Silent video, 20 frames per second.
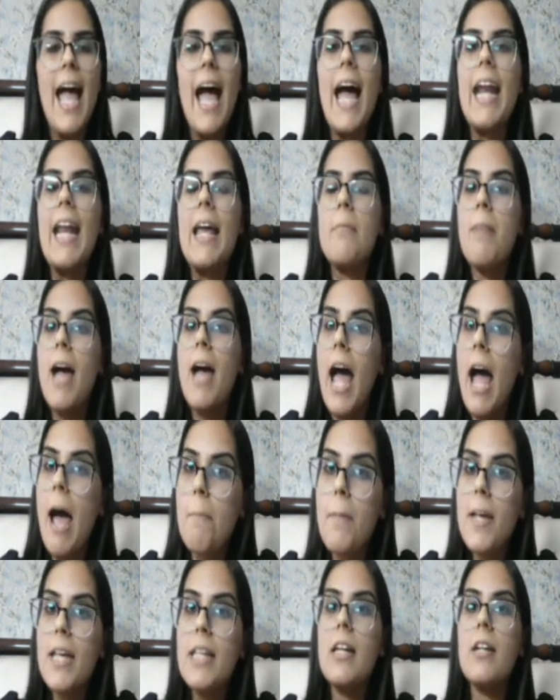And I'm
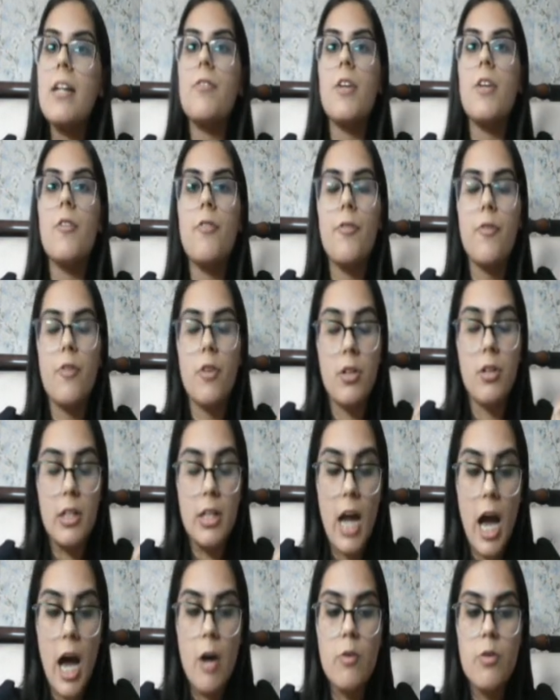happy that we've
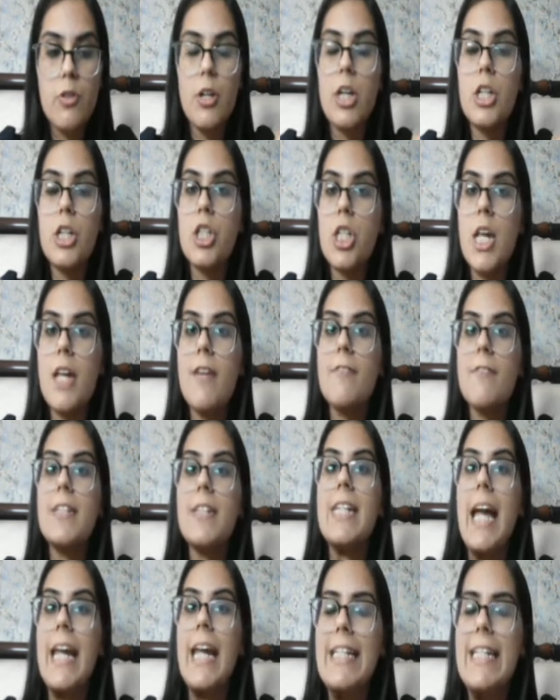now achieved
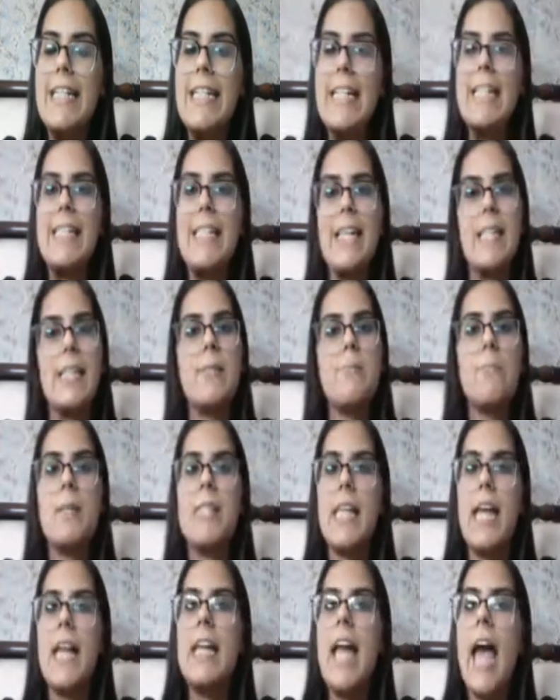ninety-six
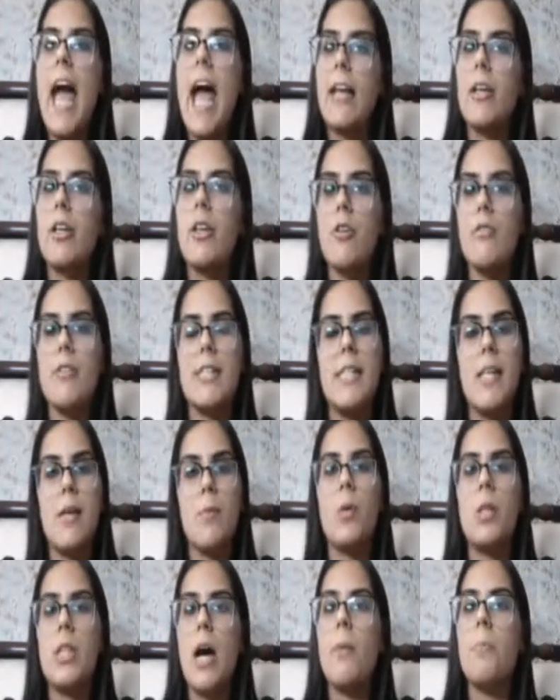percent accuracy
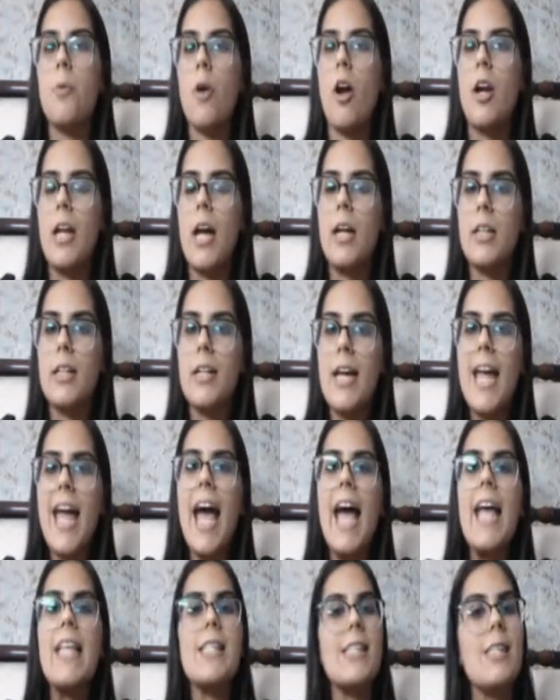with our product.
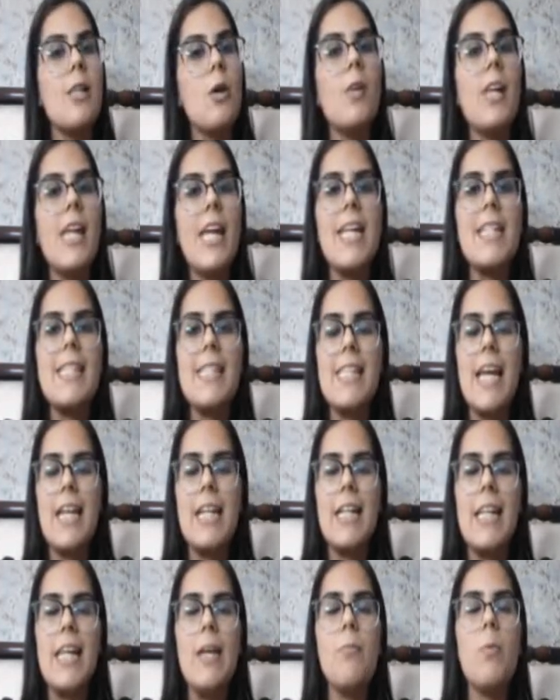And slowly and
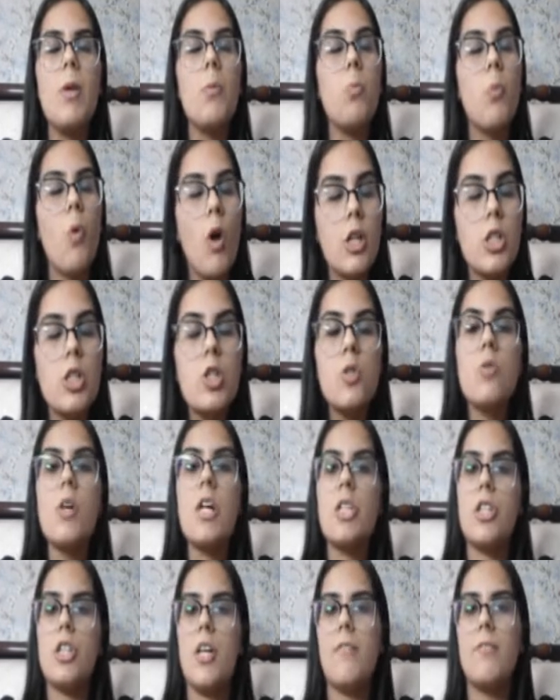steadily, we want to
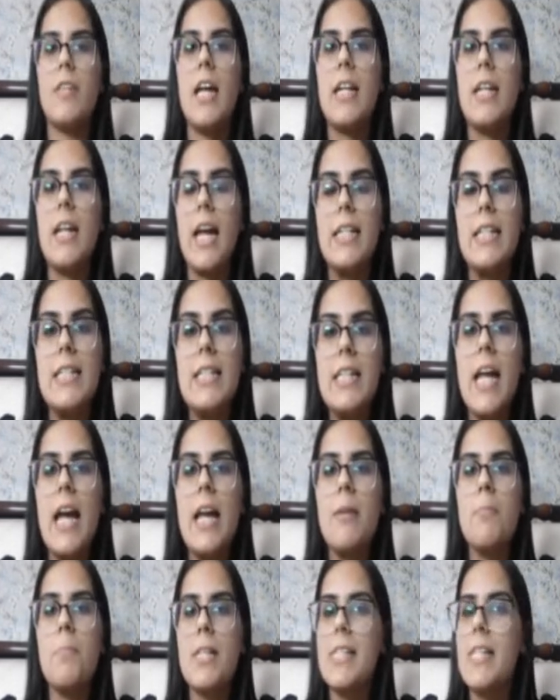achieve that
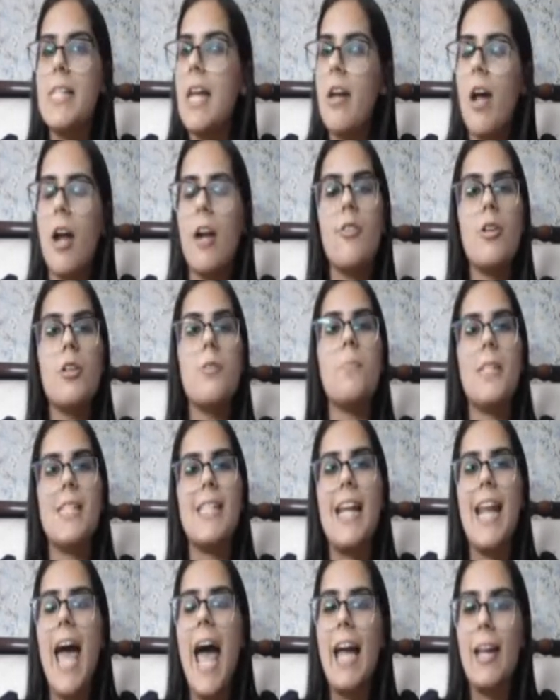ninety-nine percent, one hundred
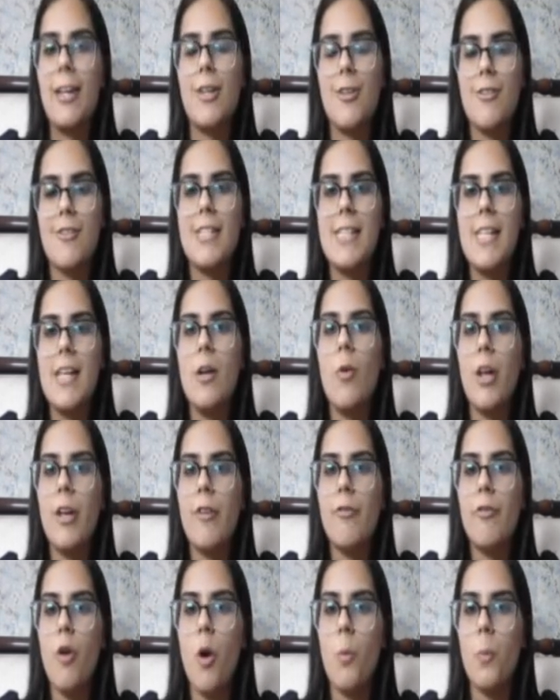percent accuracy going
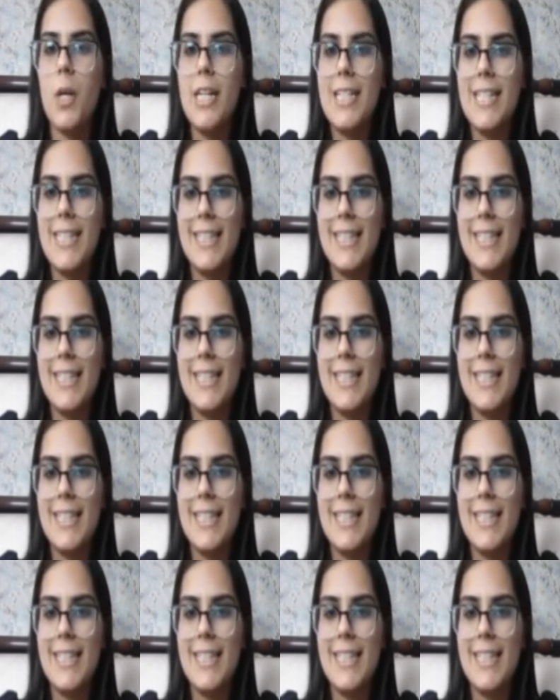forward.